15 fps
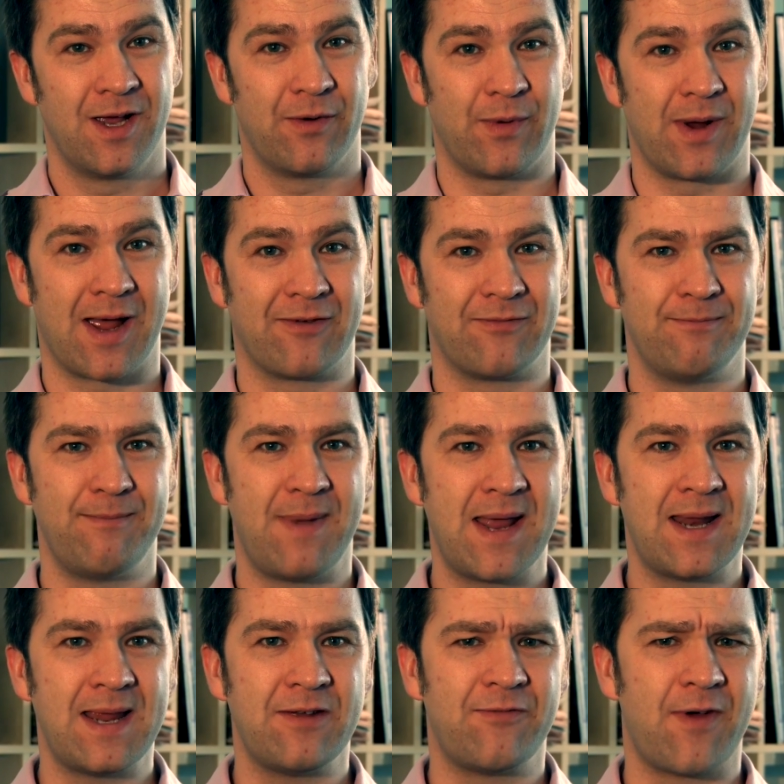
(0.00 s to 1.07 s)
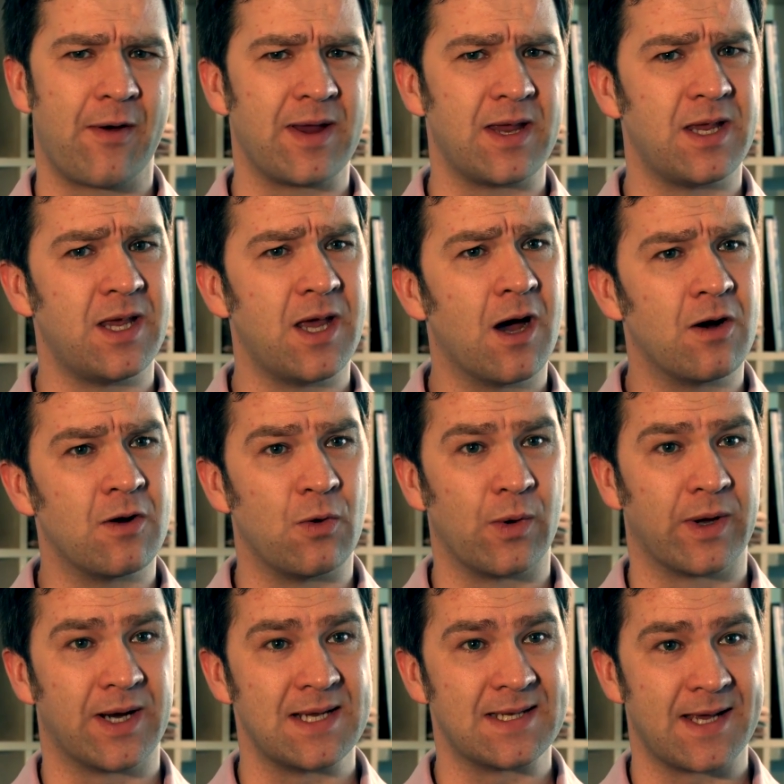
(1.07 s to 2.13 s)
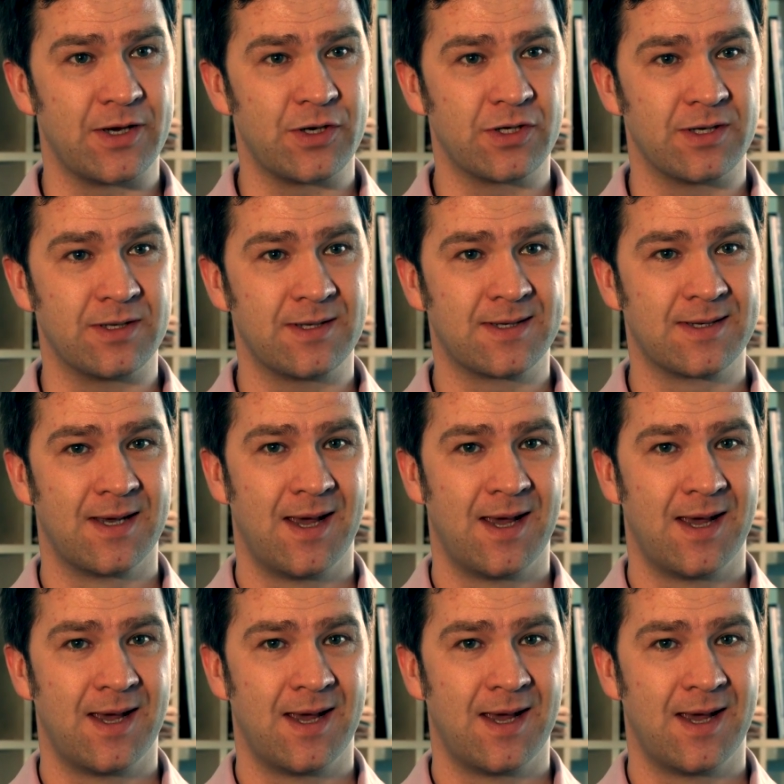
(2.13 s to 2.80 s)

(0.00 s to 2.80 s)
We have many very young organisations,